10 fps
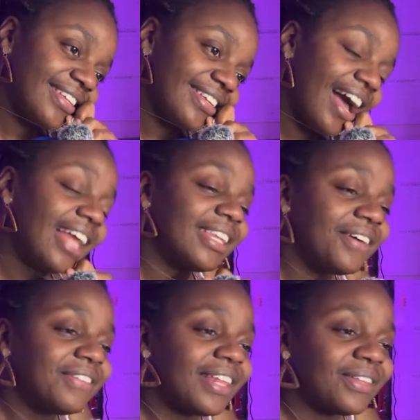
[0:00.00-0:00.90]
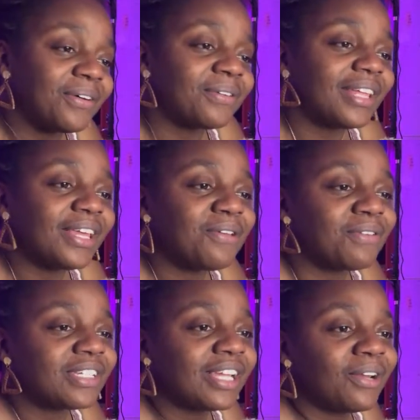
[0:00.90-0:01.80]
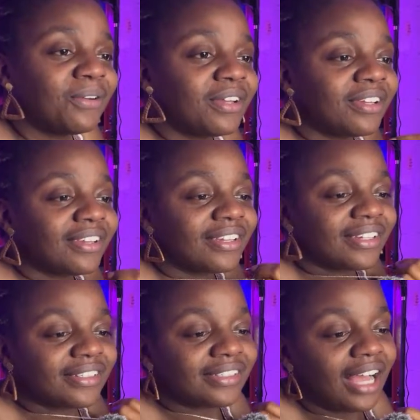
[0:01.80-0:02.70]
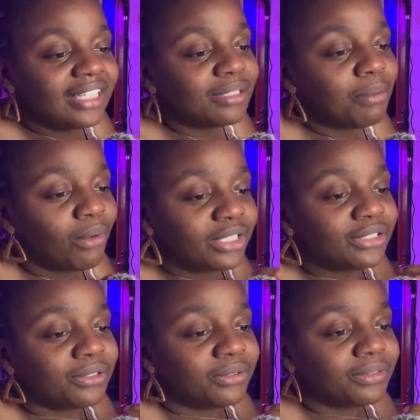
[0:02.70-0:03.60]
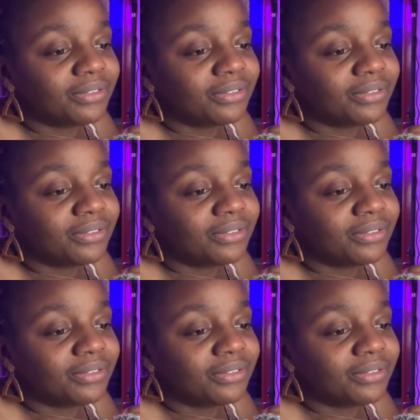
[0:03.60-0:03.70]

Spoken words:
I love that though. Thank you for sharing. I support you.